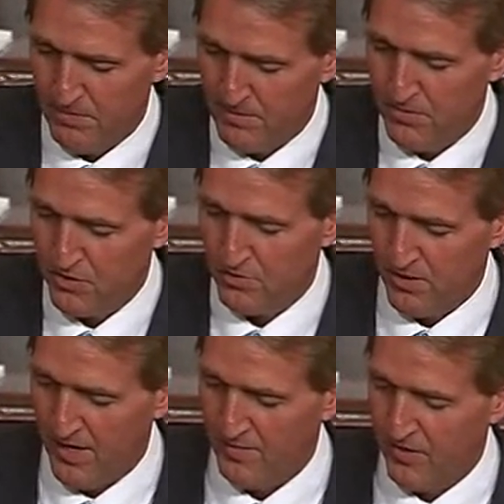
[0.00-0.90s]
members should
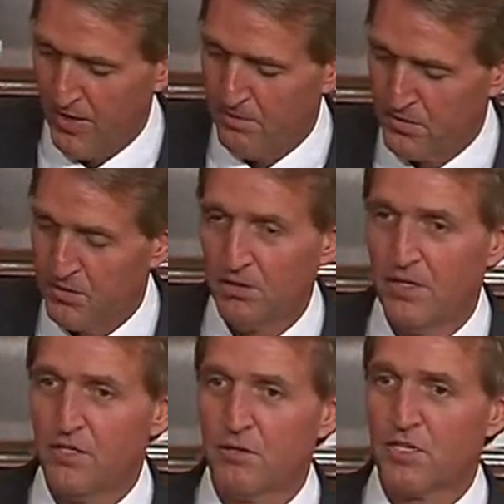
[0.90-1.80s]
have the
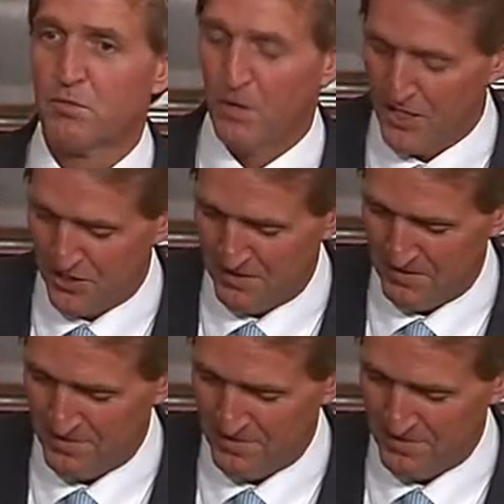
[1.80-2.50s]
opportunity to express it.